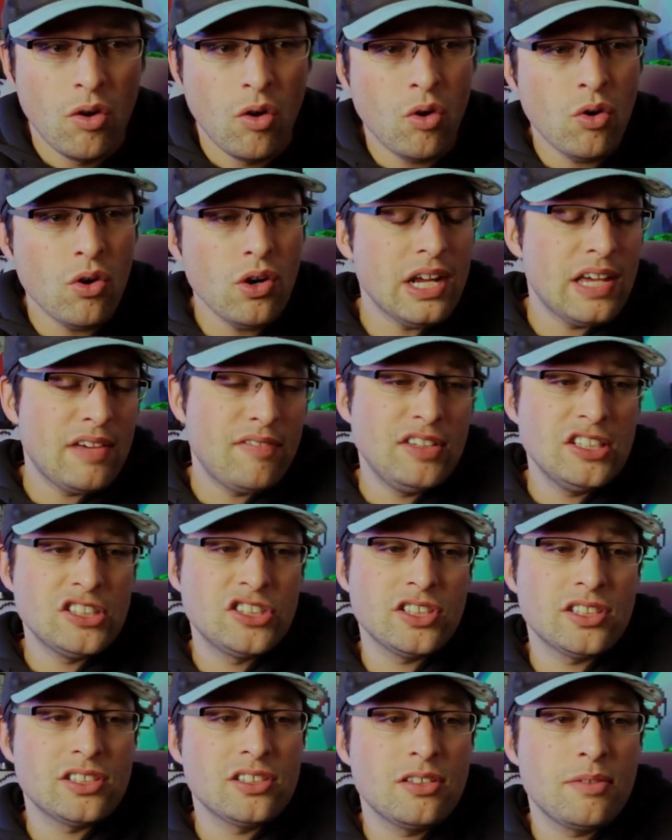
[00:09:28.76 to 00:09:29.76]
Or if
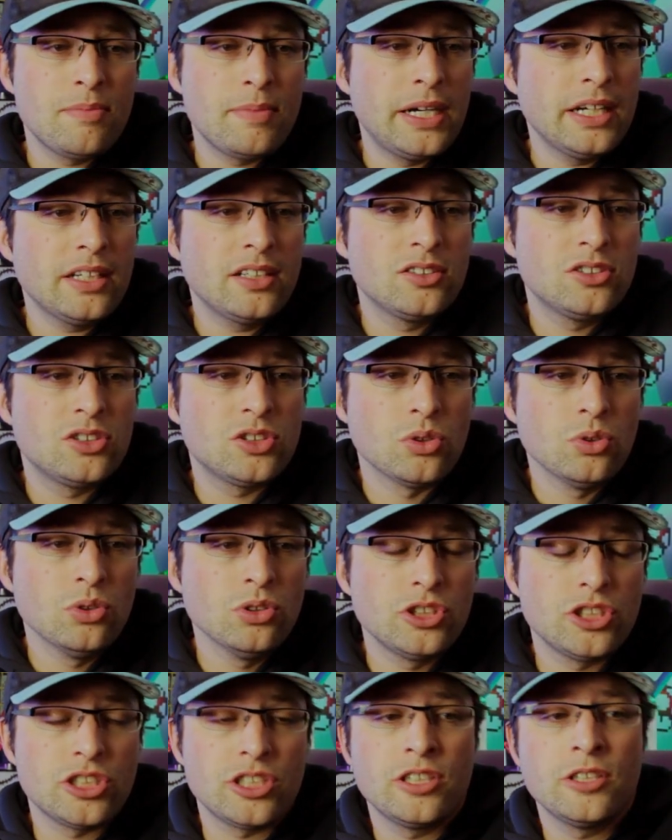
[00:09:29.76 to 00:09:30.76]
he's just an American
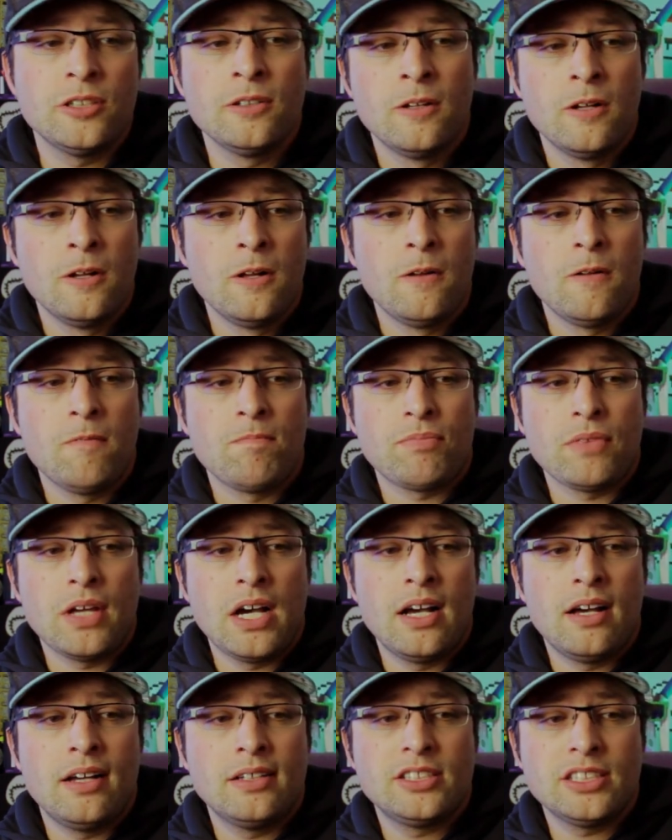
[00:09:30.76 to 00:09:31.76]
soldier,
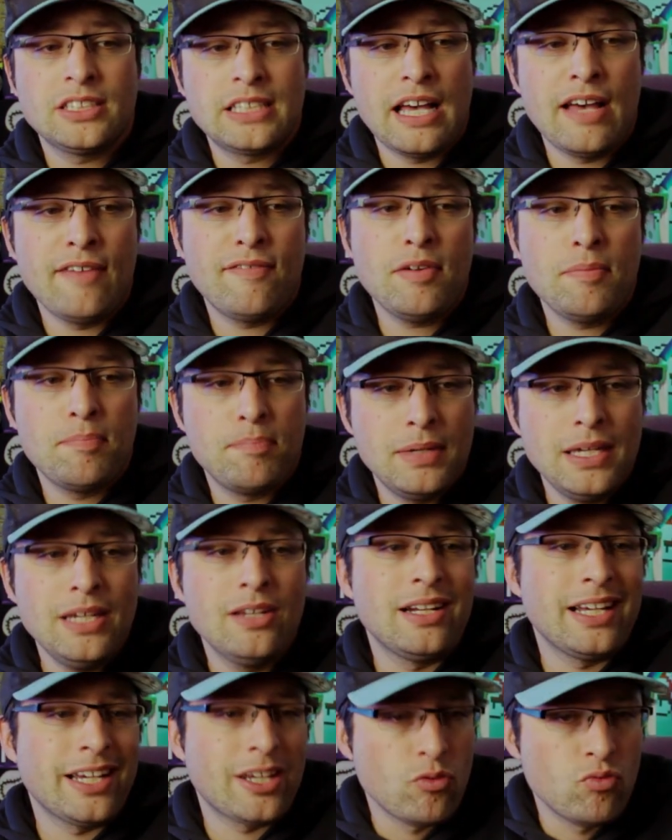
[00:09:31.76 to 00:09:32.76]
just have him
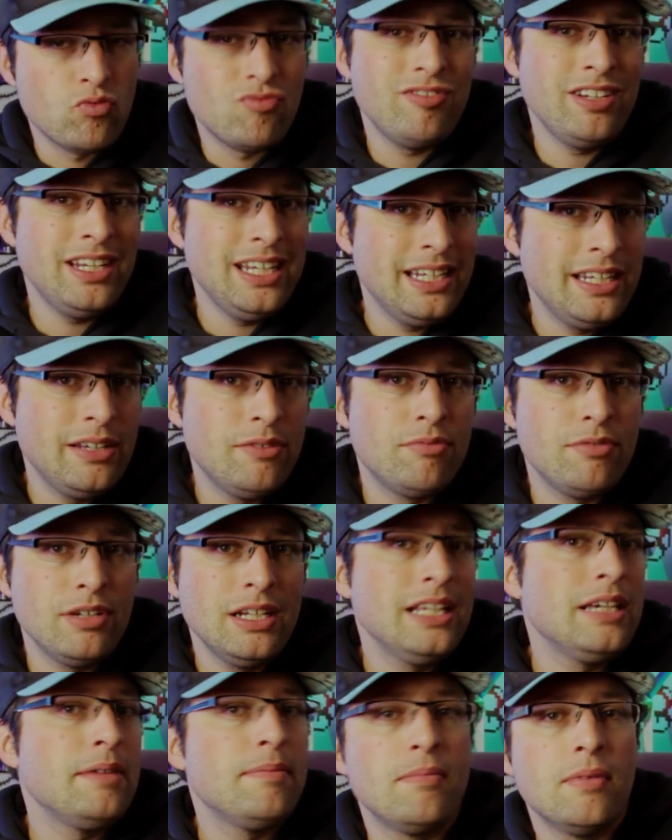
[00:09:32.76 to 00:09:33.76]
be like a really,
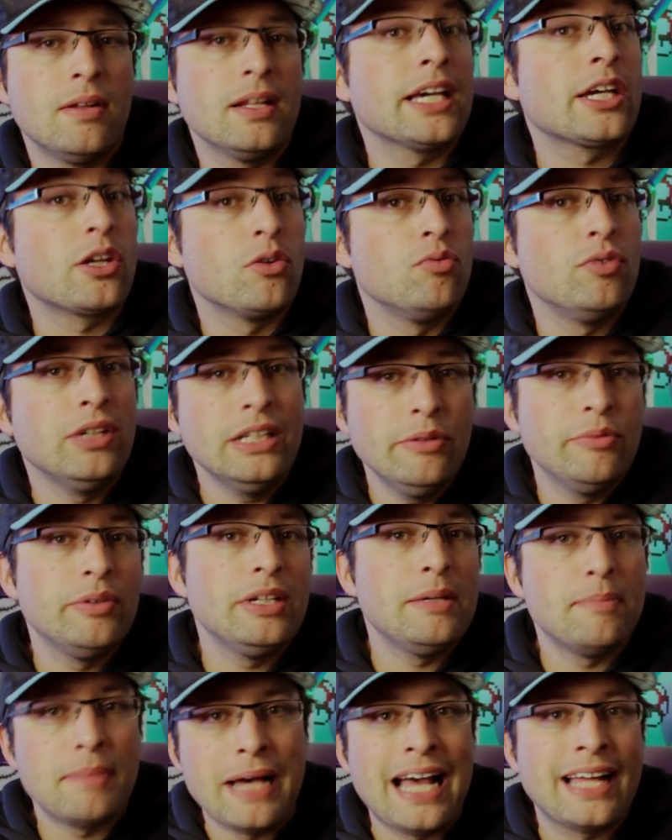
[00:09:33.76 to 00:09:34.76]

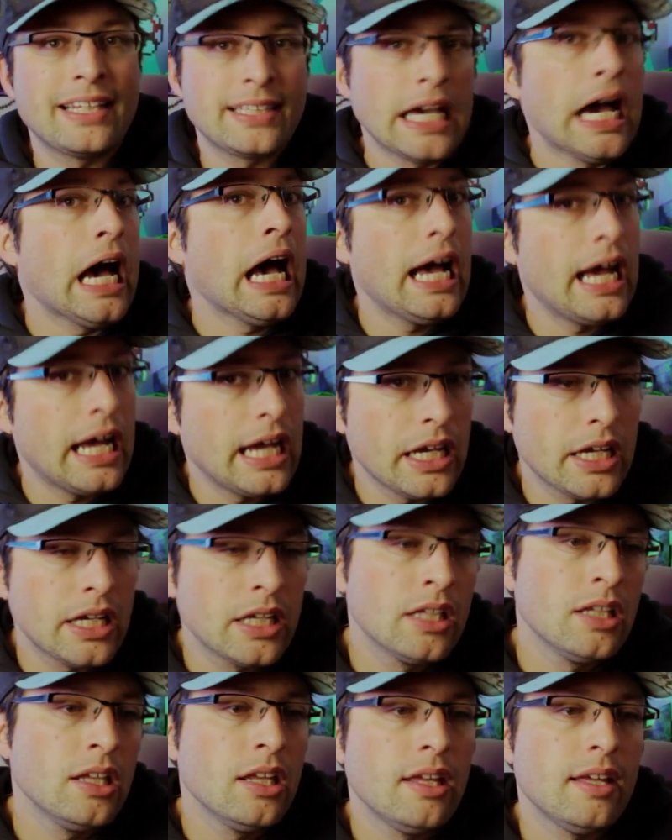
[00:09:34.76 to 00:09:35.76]
really bad guy
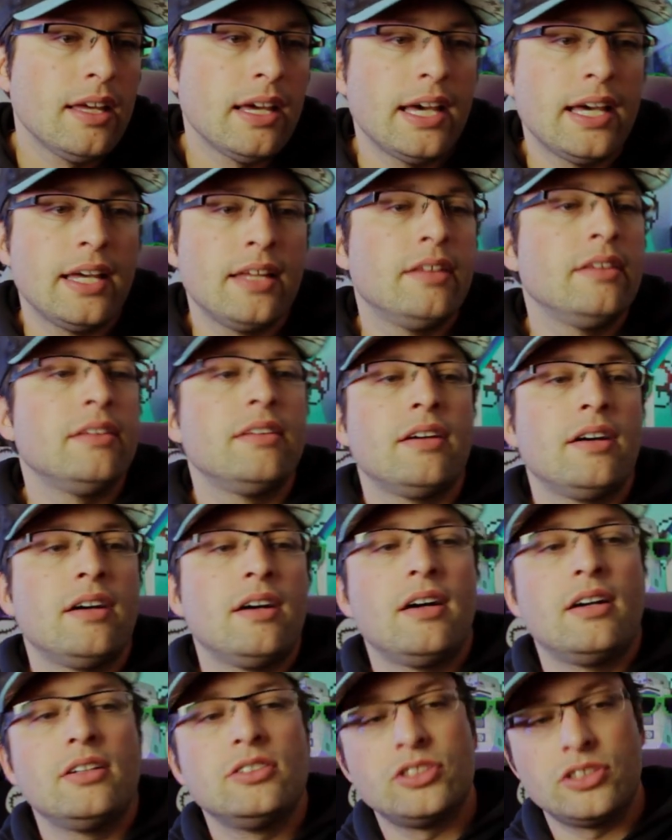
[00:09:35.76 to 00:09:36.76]
and
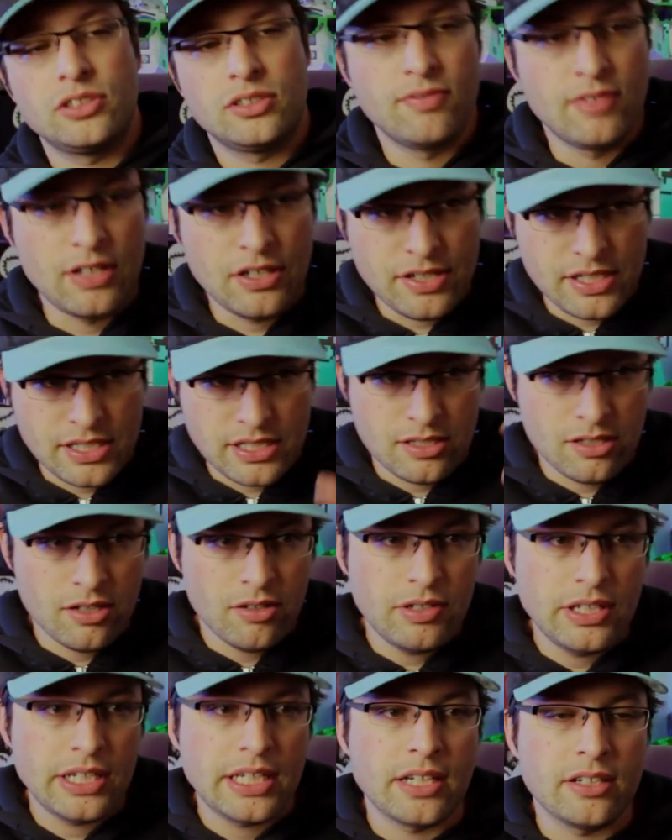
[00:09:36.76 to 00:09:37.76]
just very
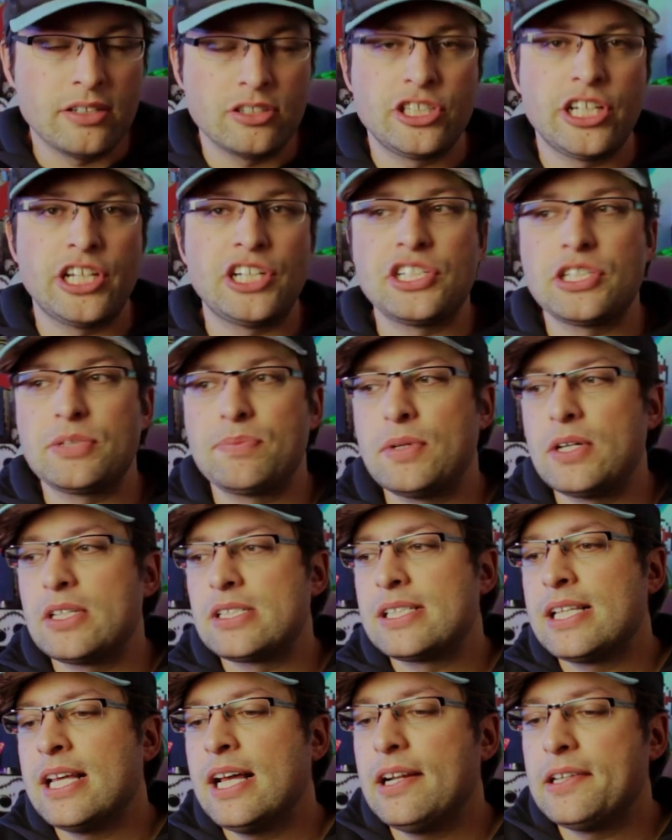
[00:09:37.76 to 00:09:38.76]
slowly kind of change his
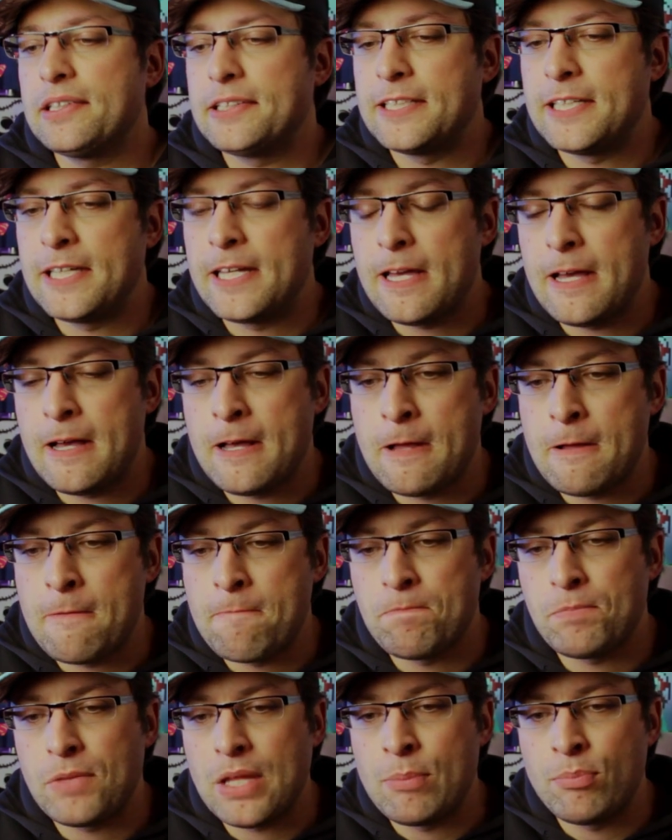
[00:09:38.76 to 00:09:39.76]
personality.
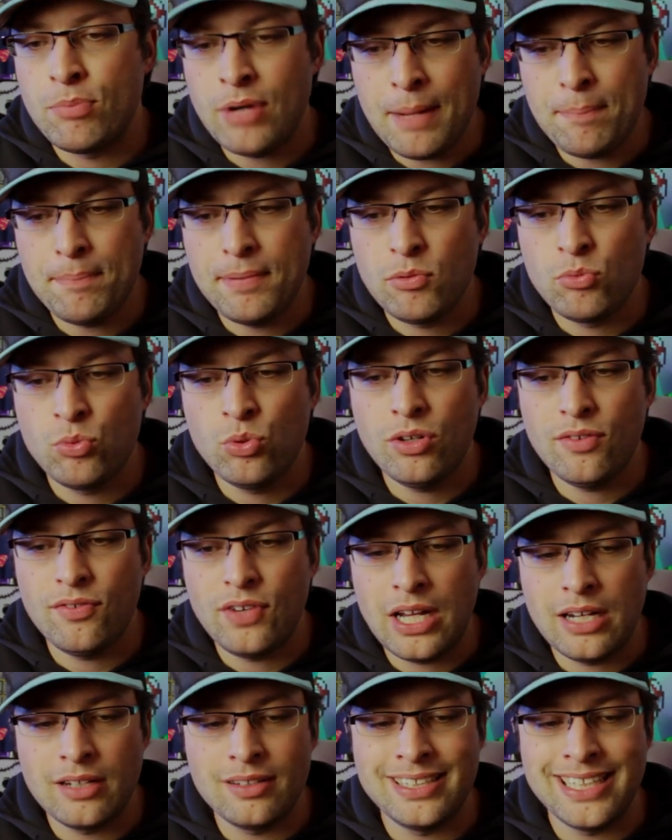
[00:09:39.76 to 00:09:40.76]
And Brad Pitt would have
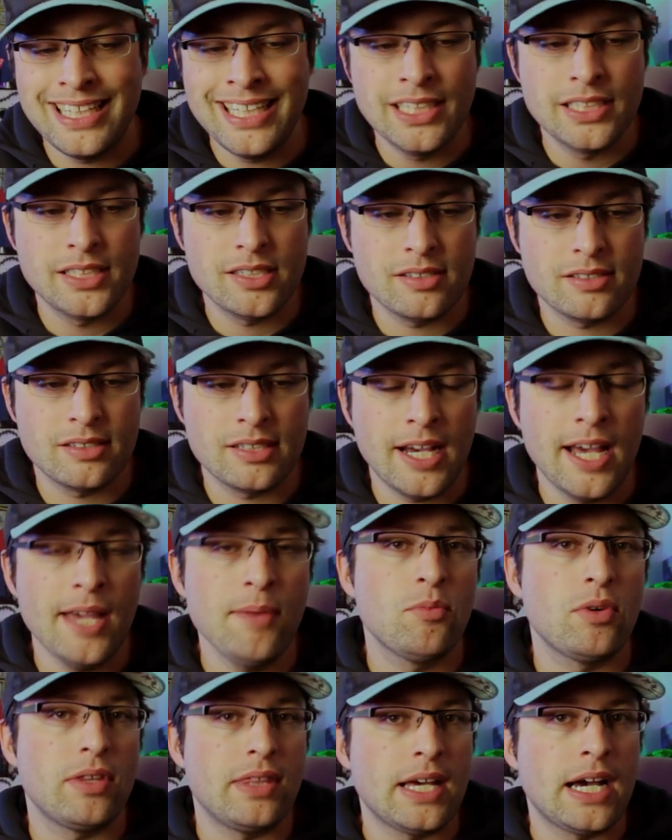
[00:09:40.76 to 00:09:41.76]
had an easier
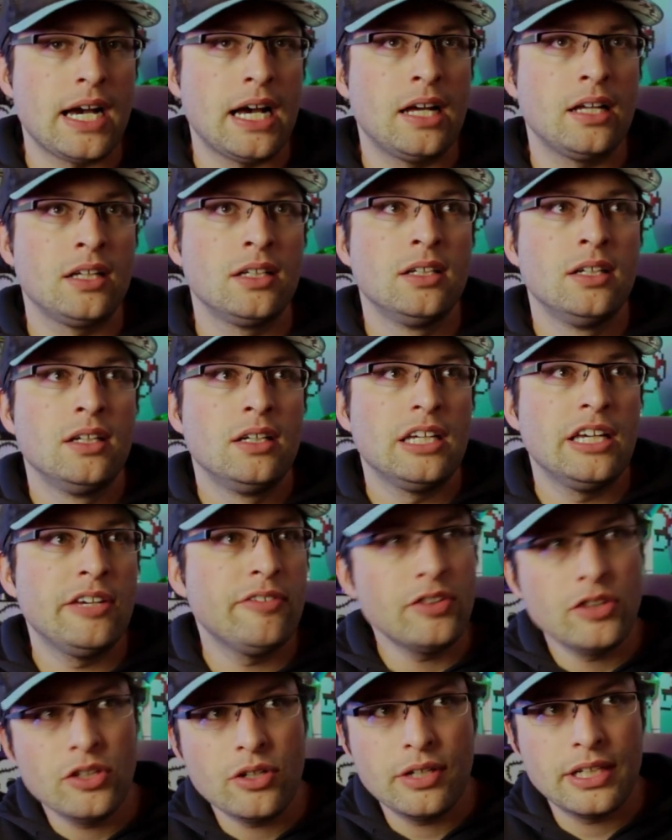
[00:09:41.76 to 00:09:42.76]
time with that,
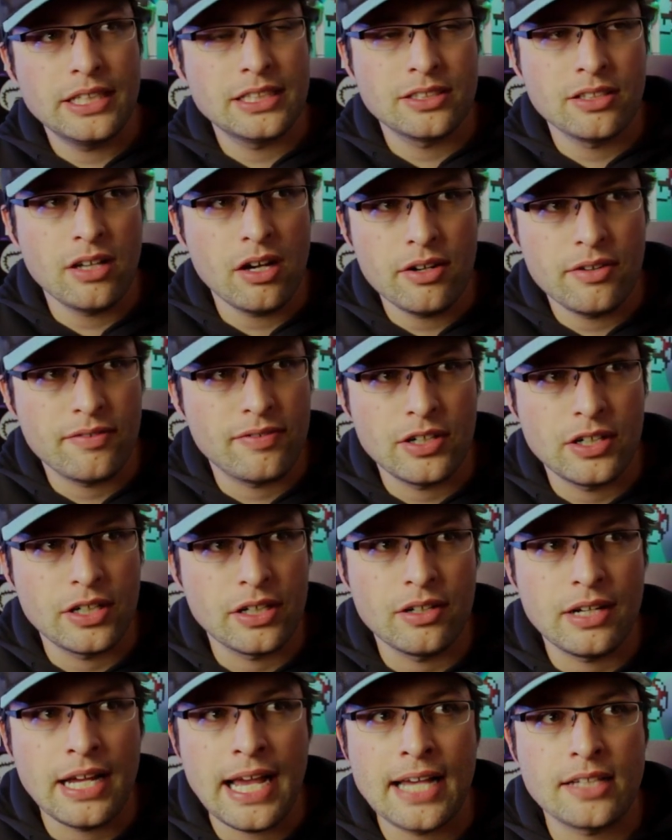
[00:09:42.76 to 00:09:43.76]
even though he's not a very
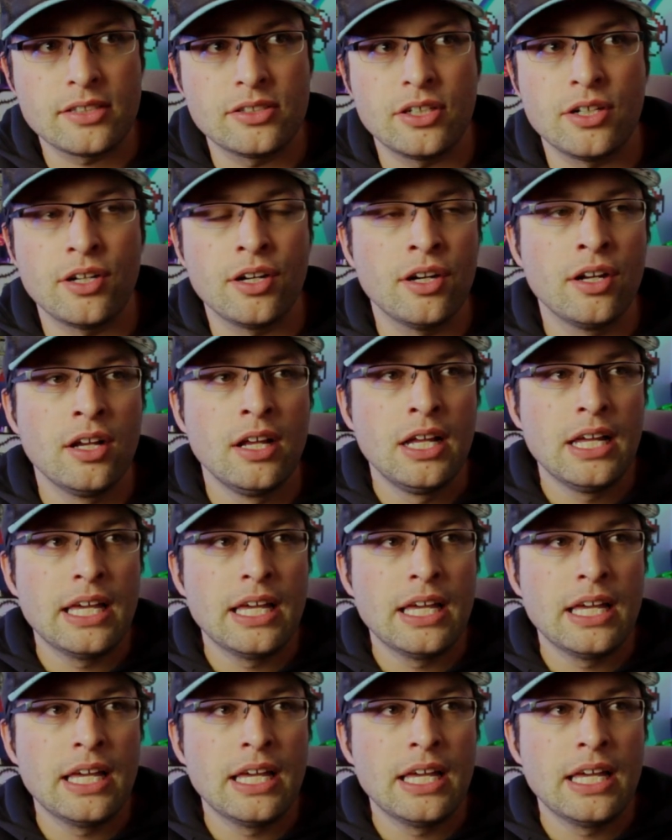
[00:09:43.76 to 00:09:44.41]
good actor.